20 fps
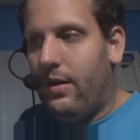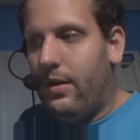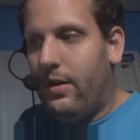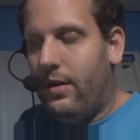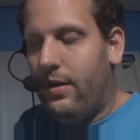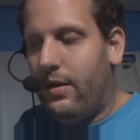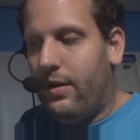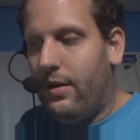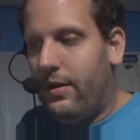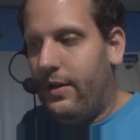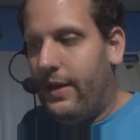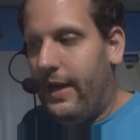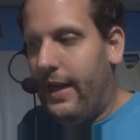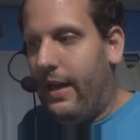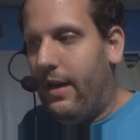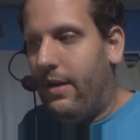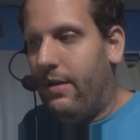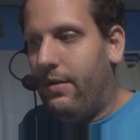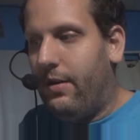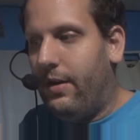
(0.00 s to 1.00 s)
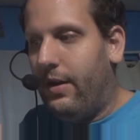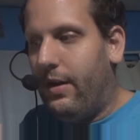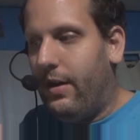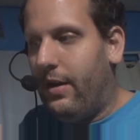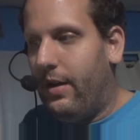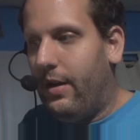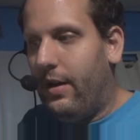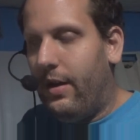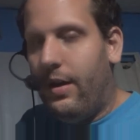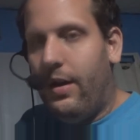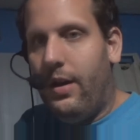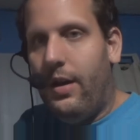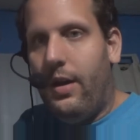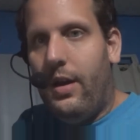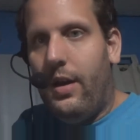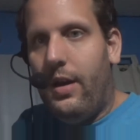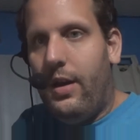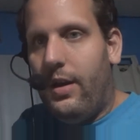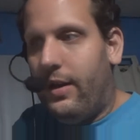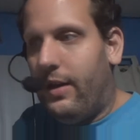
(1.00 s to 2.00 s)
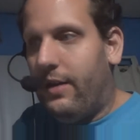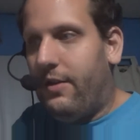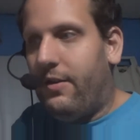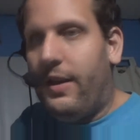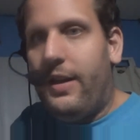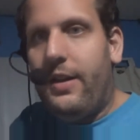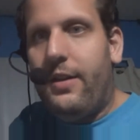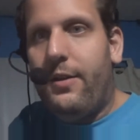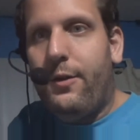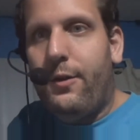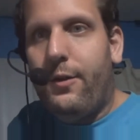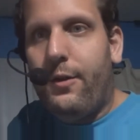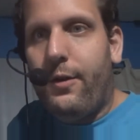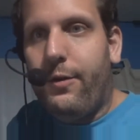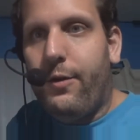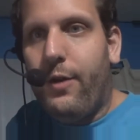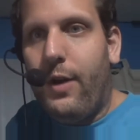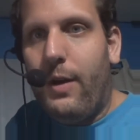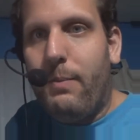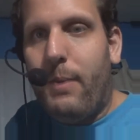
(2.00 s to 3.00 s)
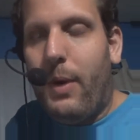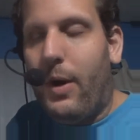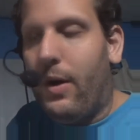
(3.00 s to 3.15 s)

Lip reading: Down. Let's say this is the front part.